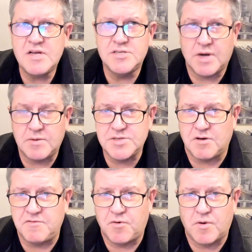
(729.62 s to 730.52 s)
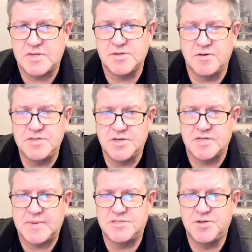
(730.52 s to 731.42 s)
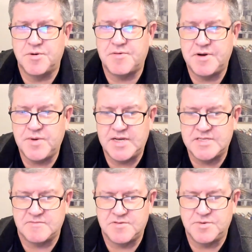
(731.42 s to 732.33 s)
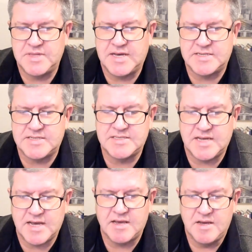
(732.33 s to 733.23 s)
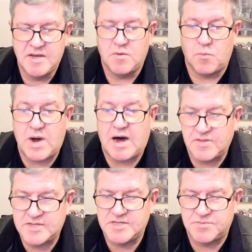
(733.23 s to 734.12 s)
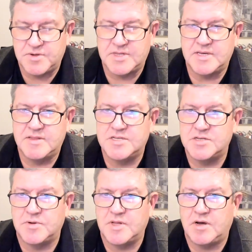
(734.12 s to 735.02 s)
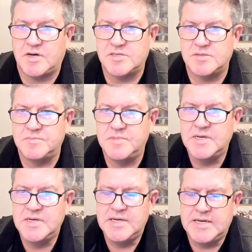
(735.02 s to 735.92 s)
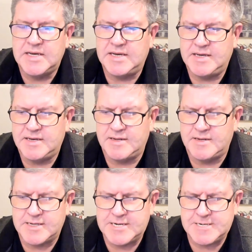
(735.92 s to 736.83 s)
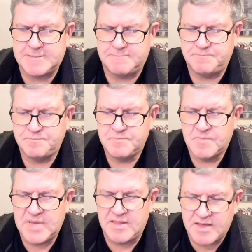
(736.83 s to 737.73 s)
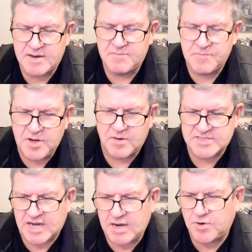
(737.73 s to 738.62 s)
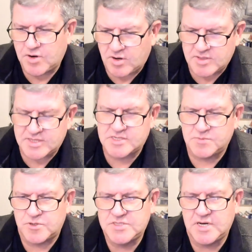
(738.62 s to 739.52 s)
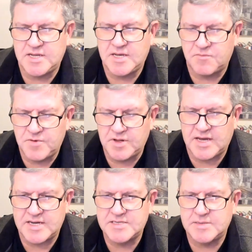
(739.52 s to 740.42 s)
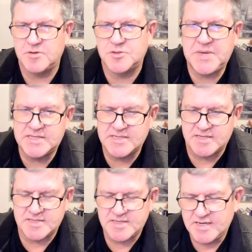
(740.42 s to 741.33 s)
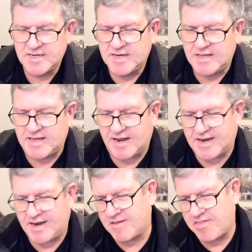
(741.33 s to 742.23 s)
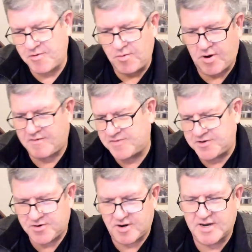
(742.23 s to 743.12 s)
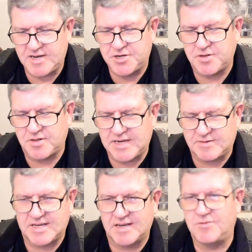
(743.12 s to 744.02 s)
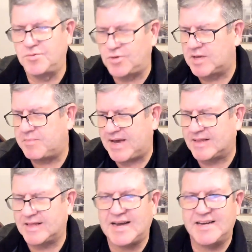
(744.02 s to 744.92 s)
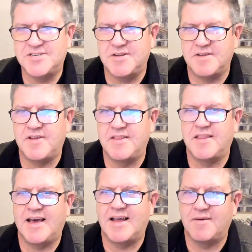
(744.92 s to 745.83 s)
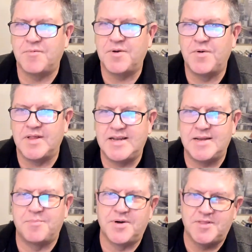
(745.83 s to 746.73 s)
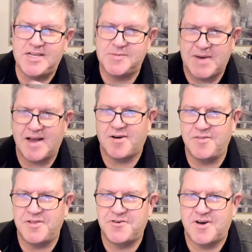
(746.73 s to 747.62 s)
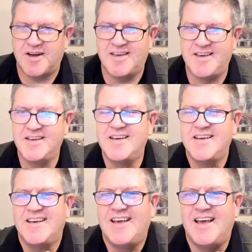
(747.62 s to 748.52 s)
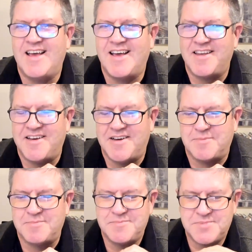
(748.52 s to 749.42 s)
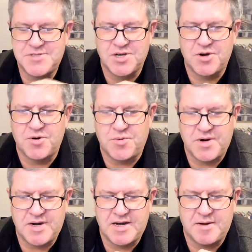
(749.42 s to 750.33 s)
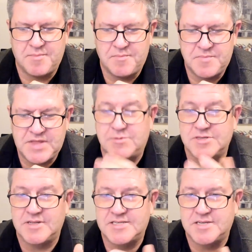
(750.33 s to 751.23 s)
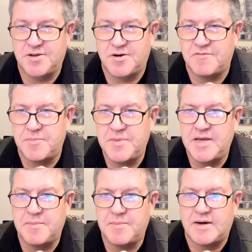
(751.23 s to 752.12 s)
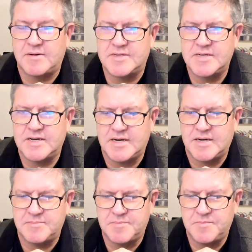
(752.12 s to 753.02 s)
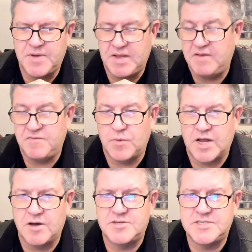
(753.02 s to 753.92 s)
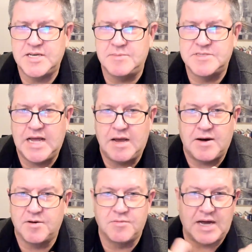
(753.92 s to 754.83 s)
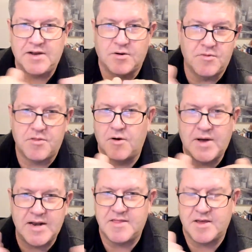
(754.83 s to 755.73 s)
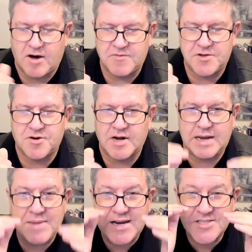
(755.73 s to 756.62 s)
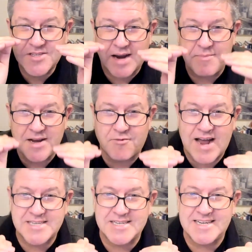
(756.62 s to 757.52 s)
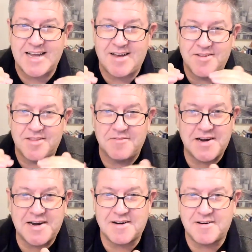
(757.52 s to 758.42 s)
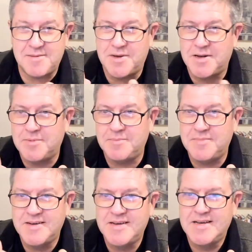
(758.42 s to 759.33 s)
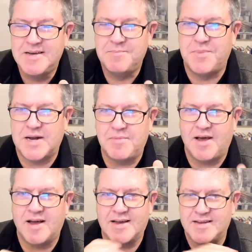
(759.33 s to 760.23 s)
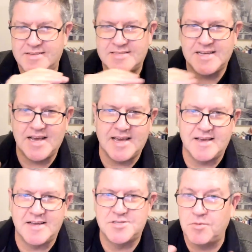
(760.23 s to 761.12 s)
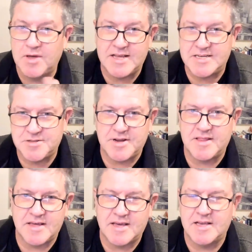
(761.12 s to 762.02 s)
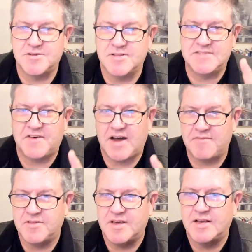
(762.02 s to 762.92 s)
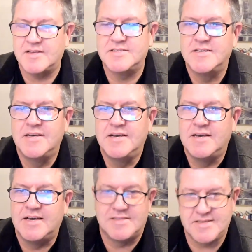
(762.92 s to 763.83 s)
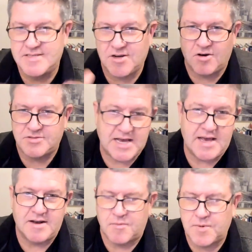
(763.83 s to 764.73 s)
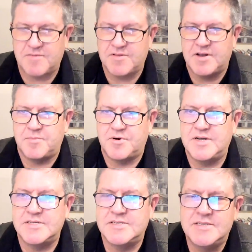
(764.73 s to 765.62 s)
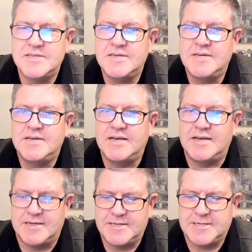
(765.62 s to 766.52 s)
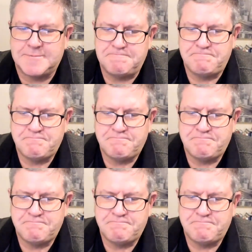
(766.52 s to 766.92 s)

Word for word: So I was all for it. So it only took about two or three weeks of doing that to say, wow, this is really this is really awesome. And um, and then you know as time went on did some more studying realized some of those pieces that i kind of threw off the truck initially i was like ooh looking back like i shouldn't have done that we really need to put these back on the truck and um, so um, that was a lesson learned for me about um, even when I coach teams now, I don't I don't throw anything off the truck. I may I may ratchet it down to the very minimum, right. but I'm not going to say it's only these three things or these five things. It's it's all ten or whatever the number is, and um,